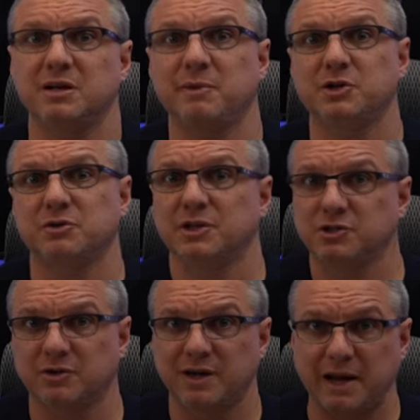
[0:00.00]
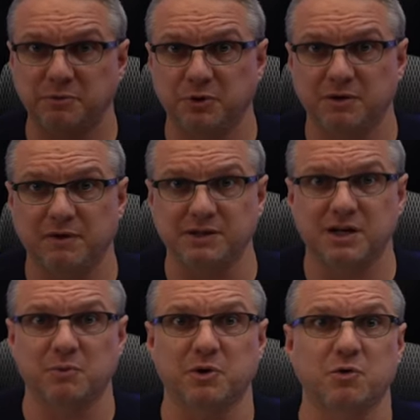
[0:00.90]
need to make sure that your capturing device
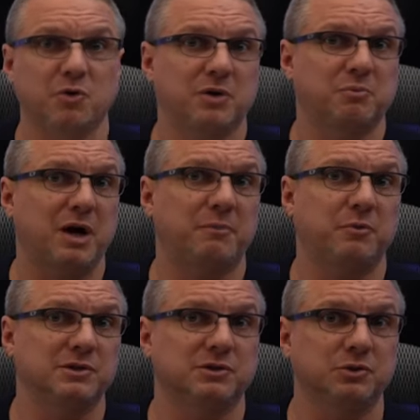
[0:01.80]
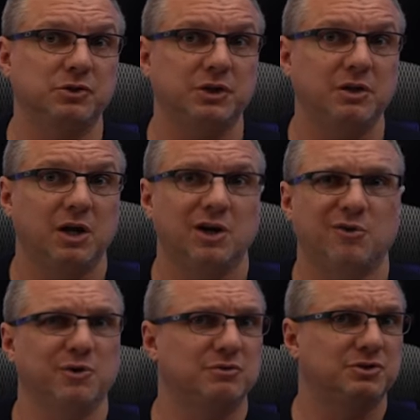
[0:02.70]
can record the proper resolution,
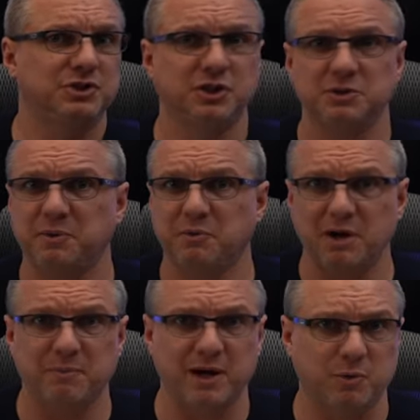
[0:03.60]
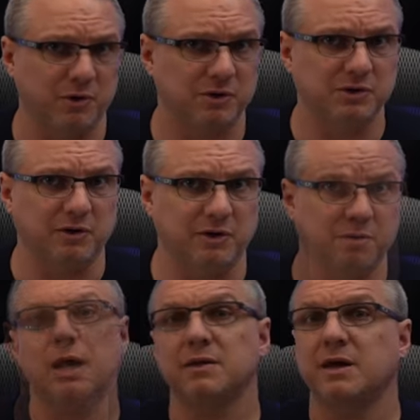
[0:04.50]
or you'll just be right back where you started.
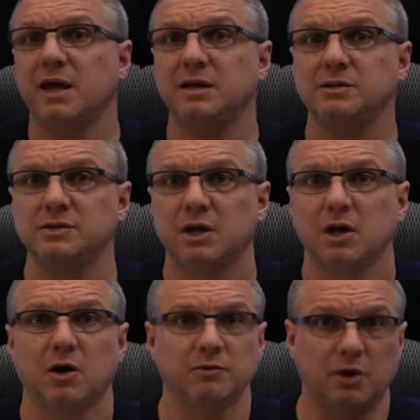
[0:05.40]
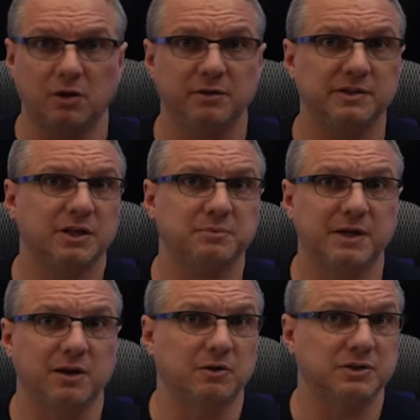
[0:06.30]
In the case of all of these
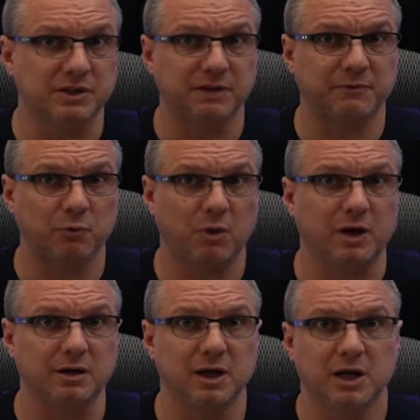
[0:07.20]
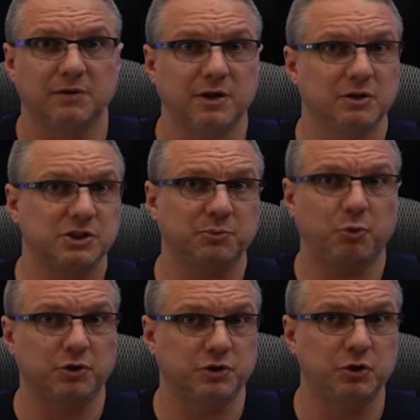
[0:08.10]
upscalers, except for one, they only
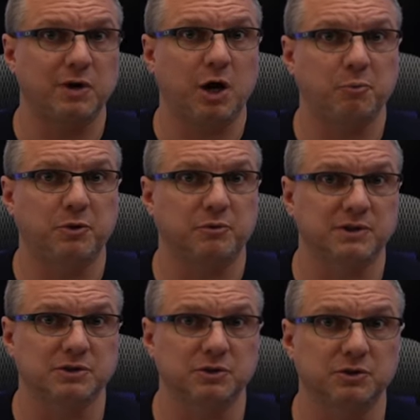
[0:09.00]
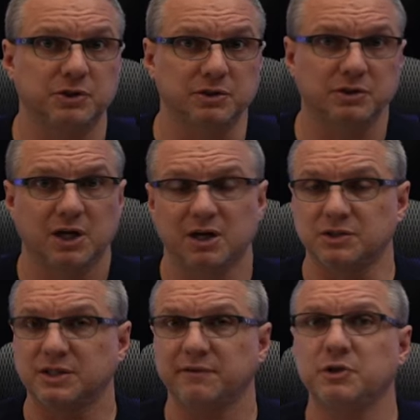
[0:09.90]
support two output resolutions,
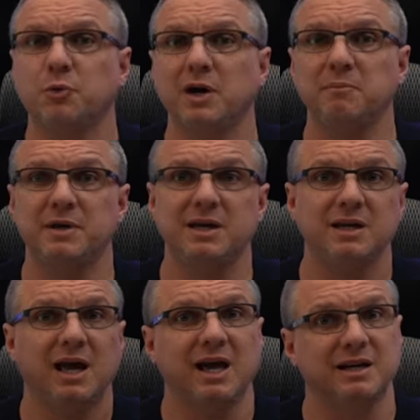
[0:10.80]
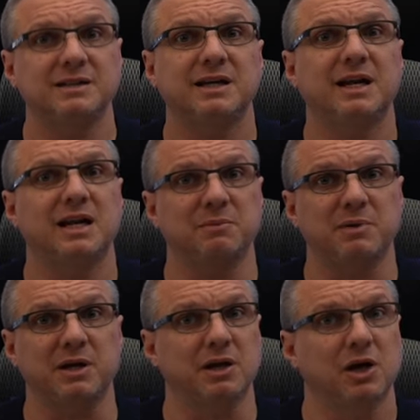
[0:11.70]
a seven twenty p and a ten eighty
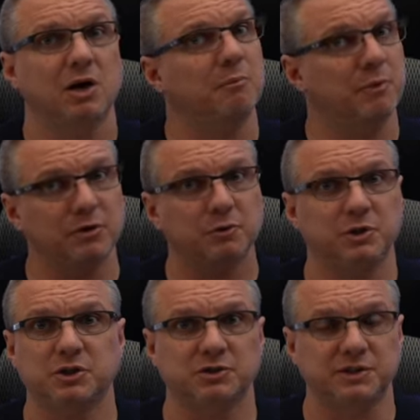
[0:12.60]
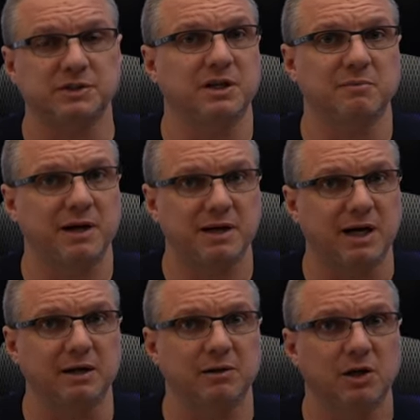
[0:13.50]
p, both of which are sixteen by
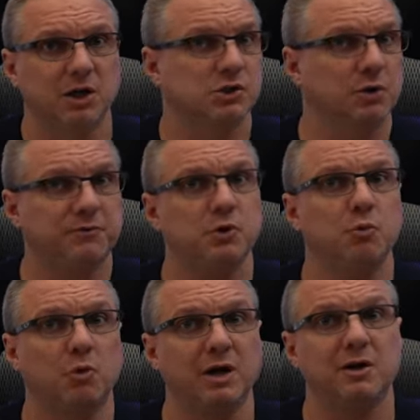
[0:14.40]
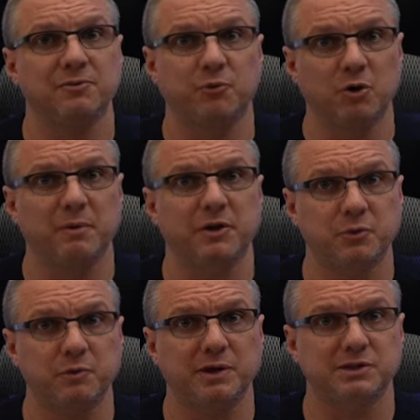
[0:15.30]
nine. So if you want a four by
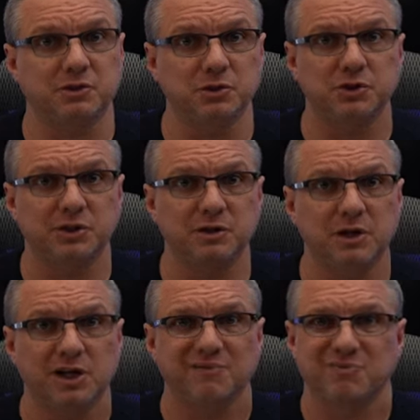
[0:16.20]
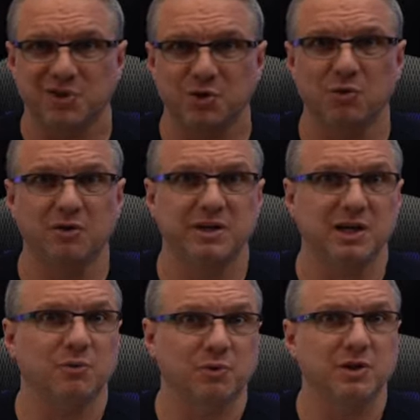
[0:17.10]
three resolution, you only
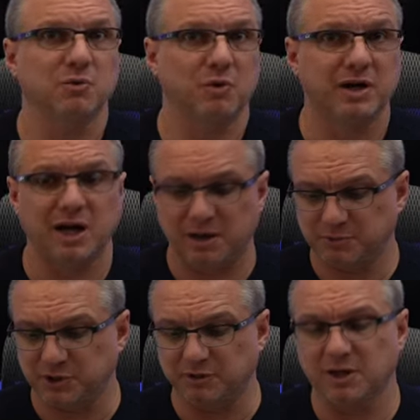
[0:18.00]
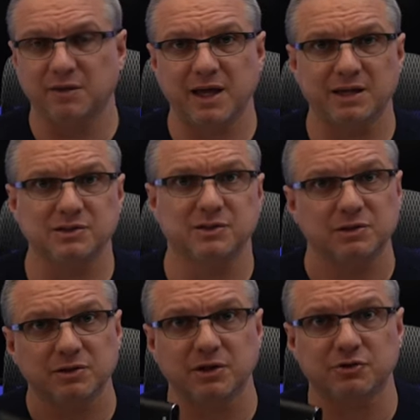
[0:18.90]
get really one option, and that is
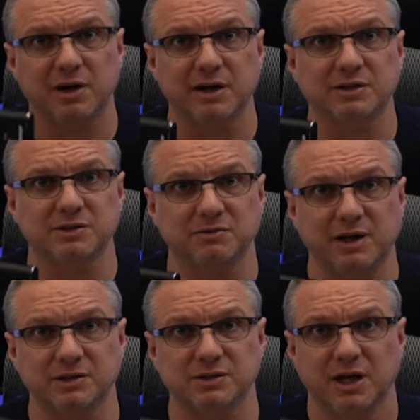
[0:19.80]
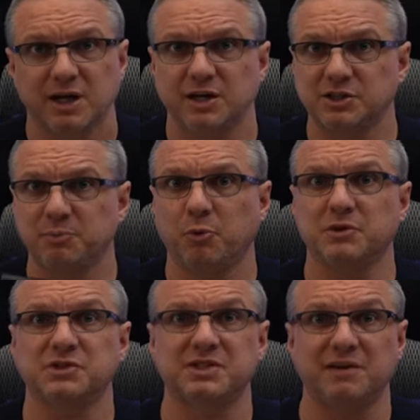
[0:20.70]
the YITROX device. It
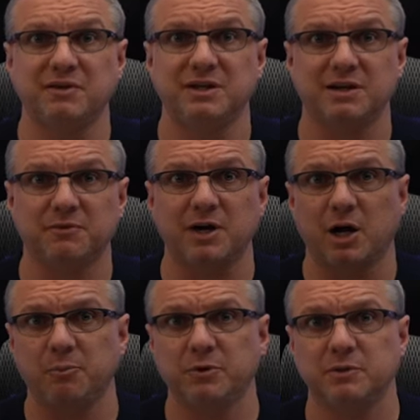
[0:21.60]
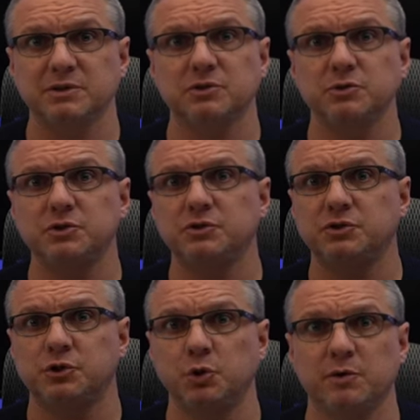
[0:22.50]
supports seven different output resolutions,
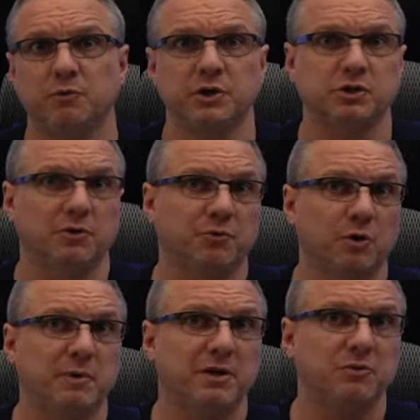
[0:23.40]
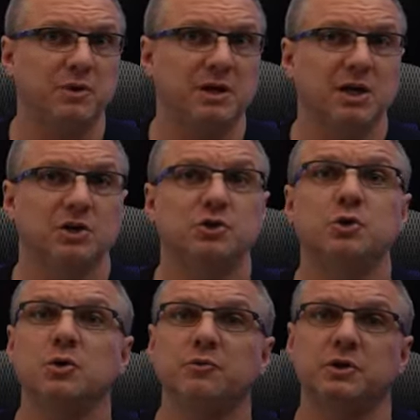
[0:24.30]
two of which are four by three,
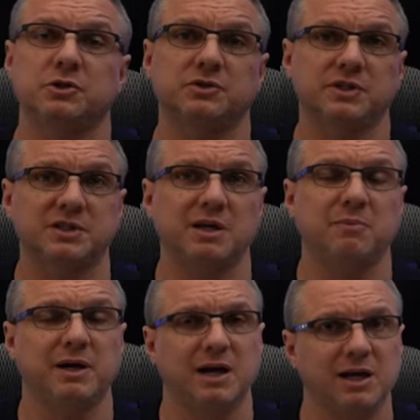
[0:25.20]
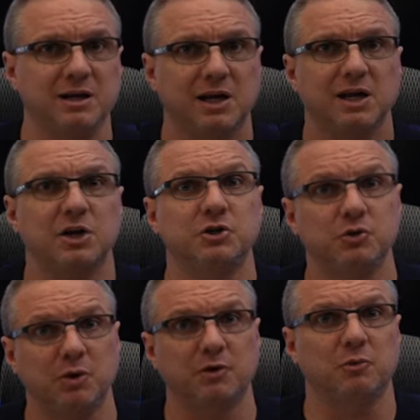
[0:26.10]
two of which are sixteen by nine, and
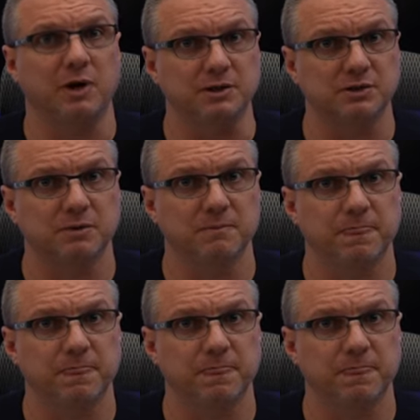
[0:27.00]
two other ones.